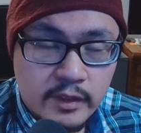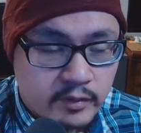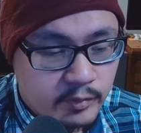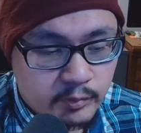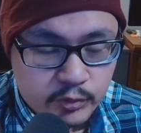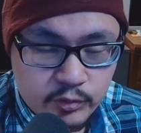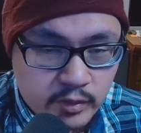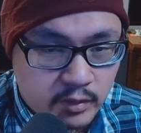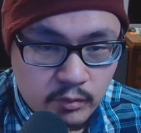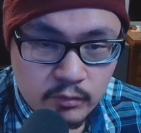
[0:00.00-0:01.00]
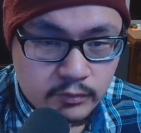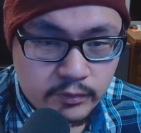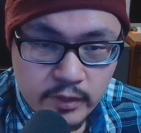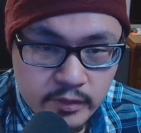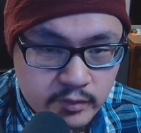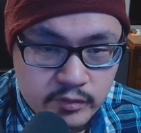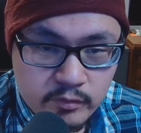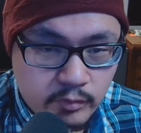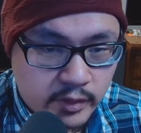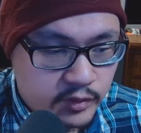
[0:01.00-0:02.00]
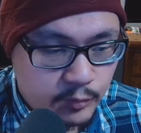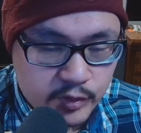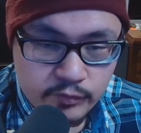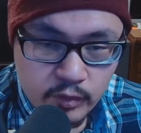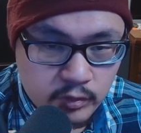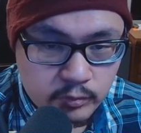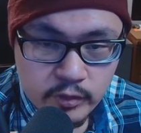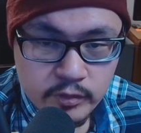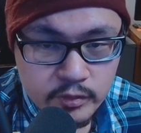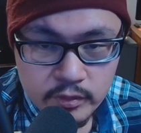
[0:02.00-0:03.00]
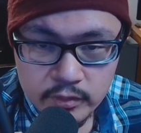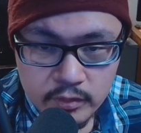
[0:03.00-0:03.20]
I think people should not overthink this and buy expensive hardware.